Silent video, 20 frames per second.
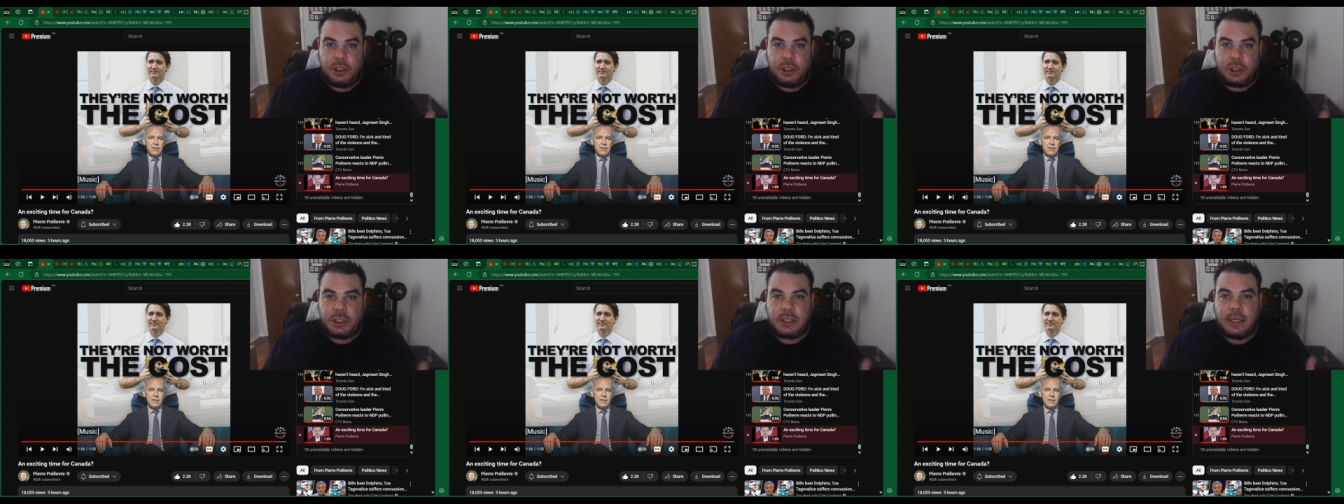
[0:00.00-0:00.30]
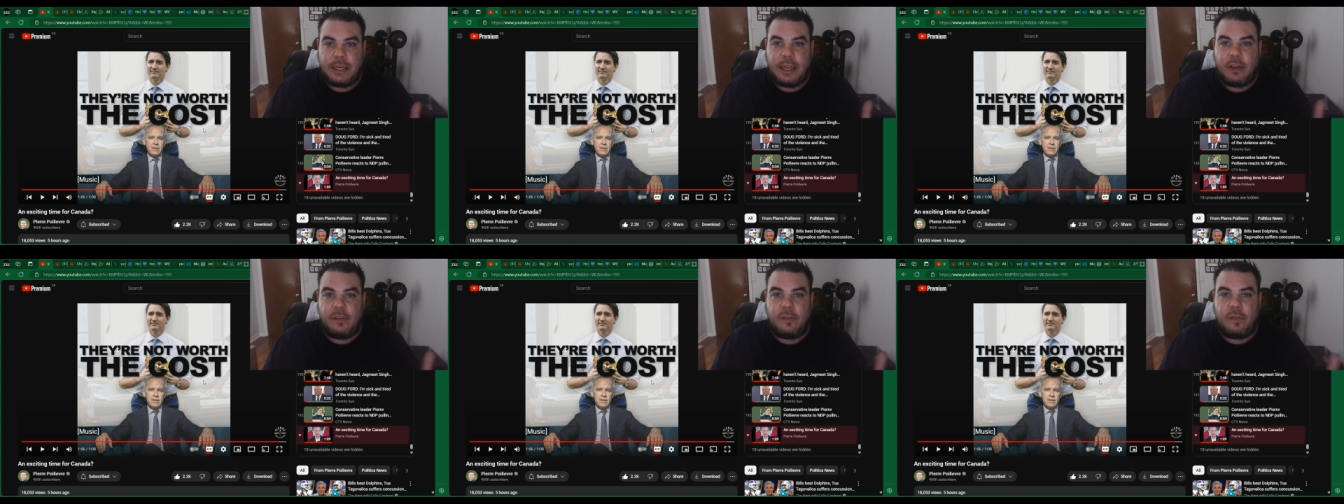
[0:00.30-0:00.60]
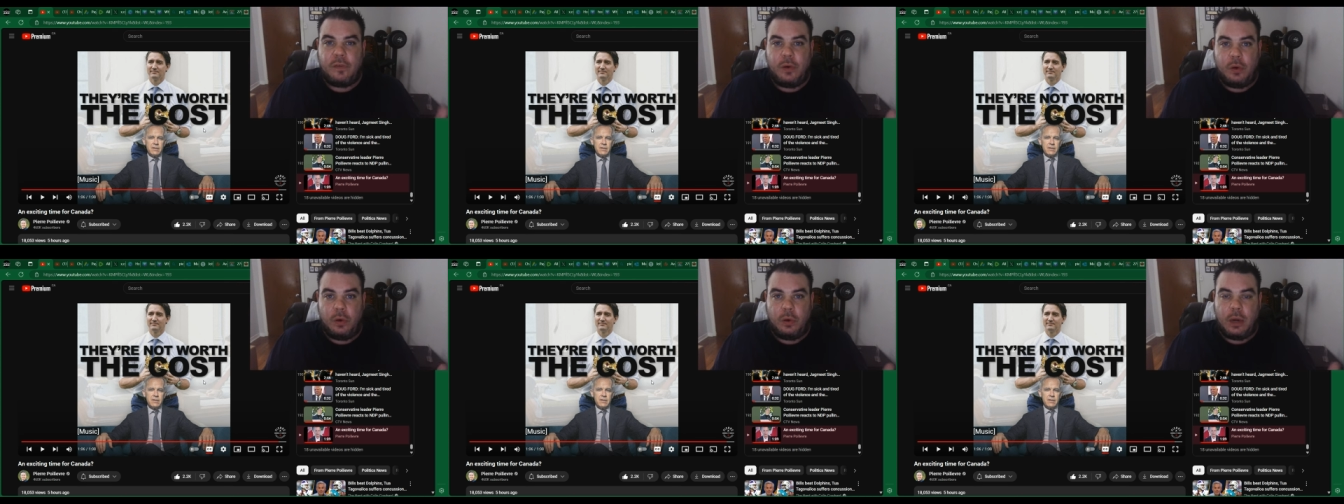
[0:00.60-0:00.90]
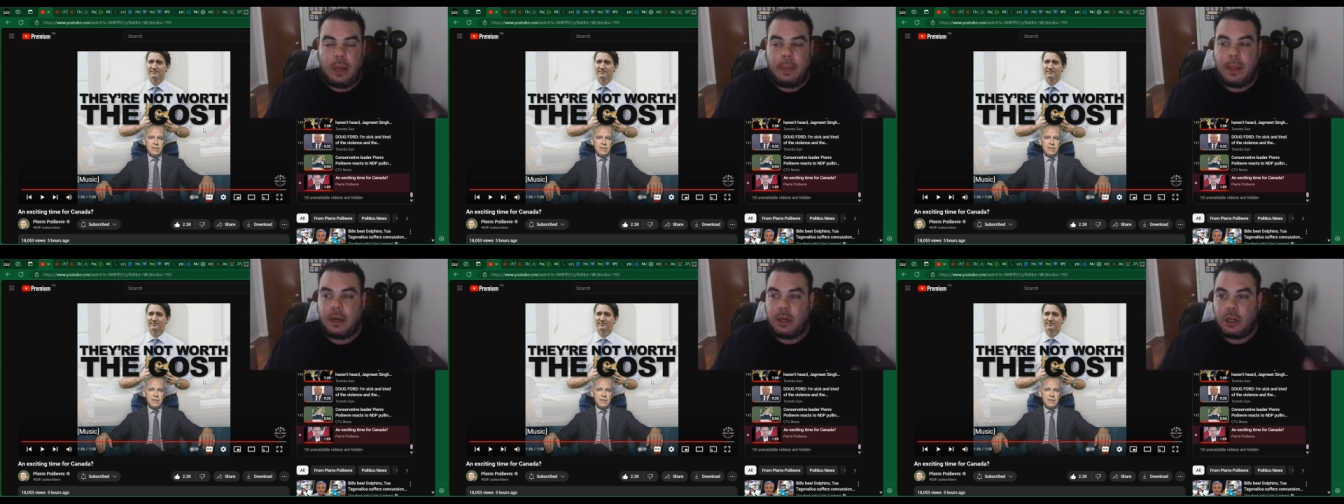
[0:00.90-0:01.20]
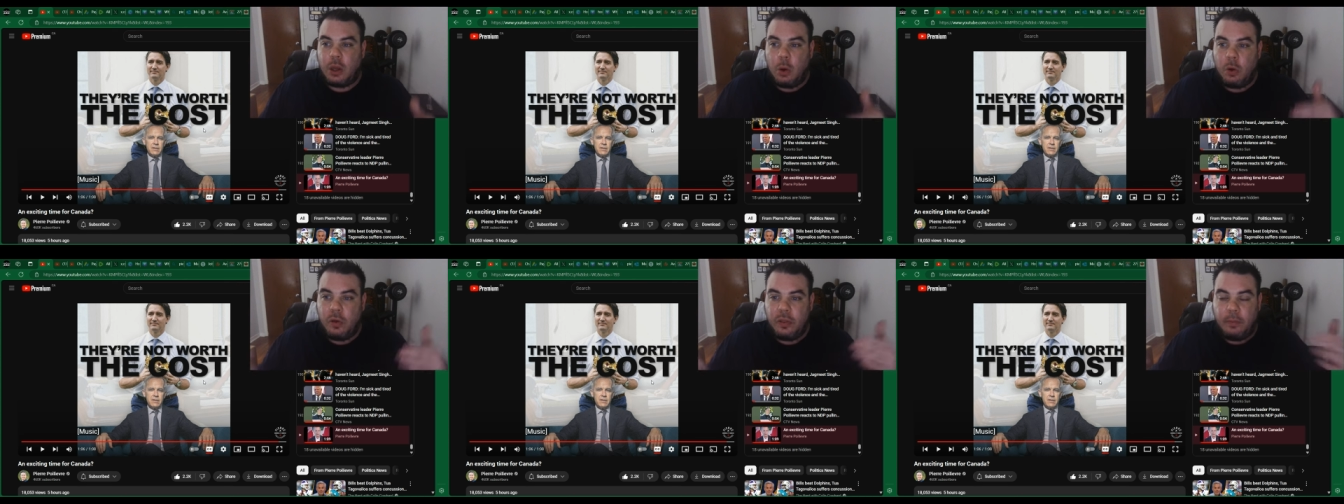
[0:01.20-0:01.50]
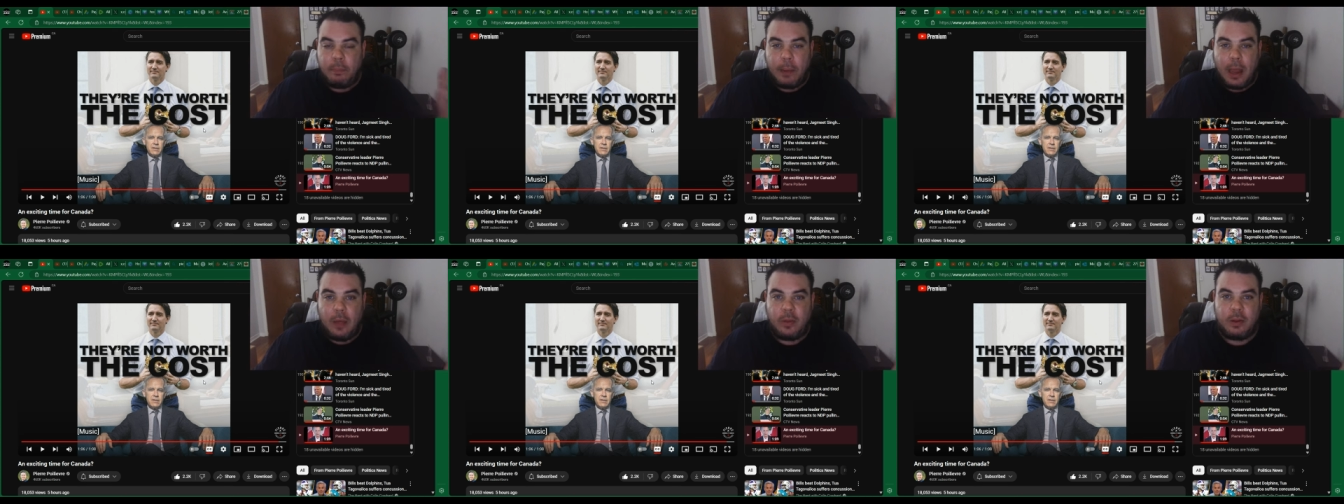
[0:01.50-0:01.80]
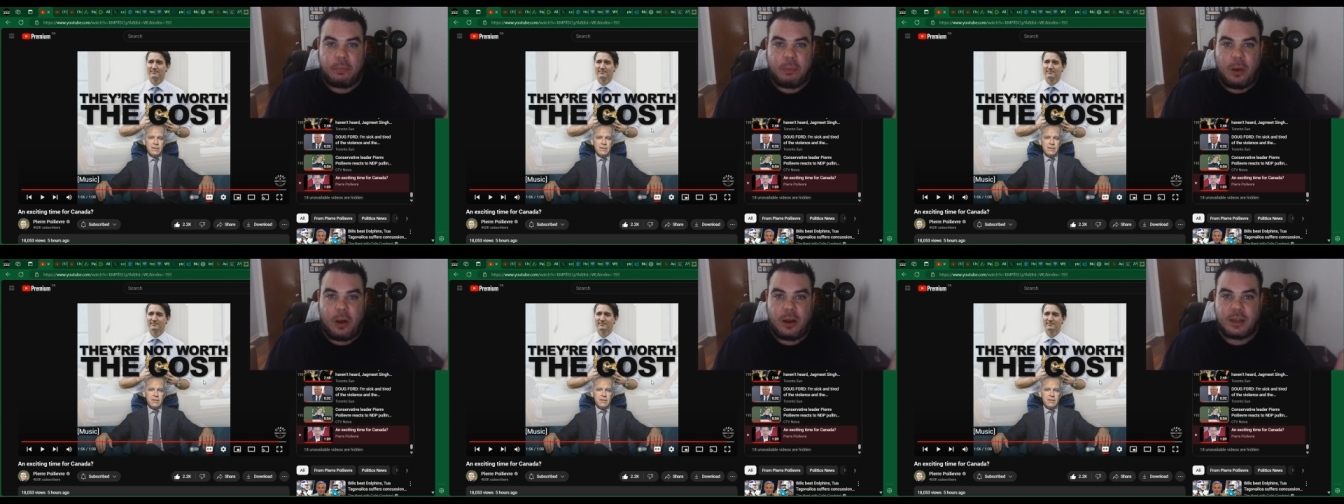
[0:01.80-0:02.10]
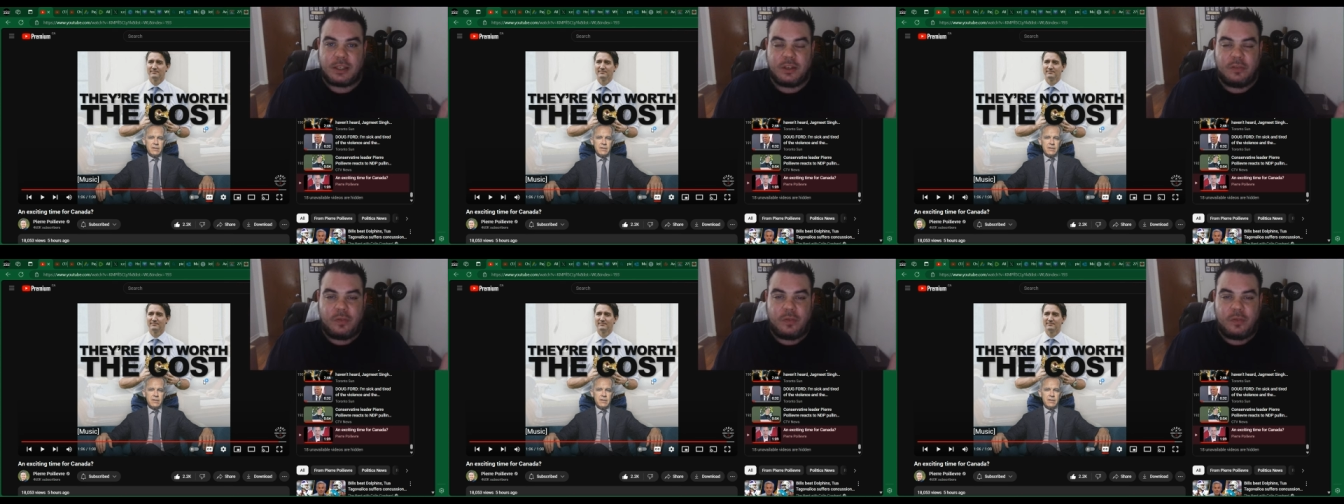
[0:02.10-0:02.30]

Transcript: just to get food and then go to the ballot box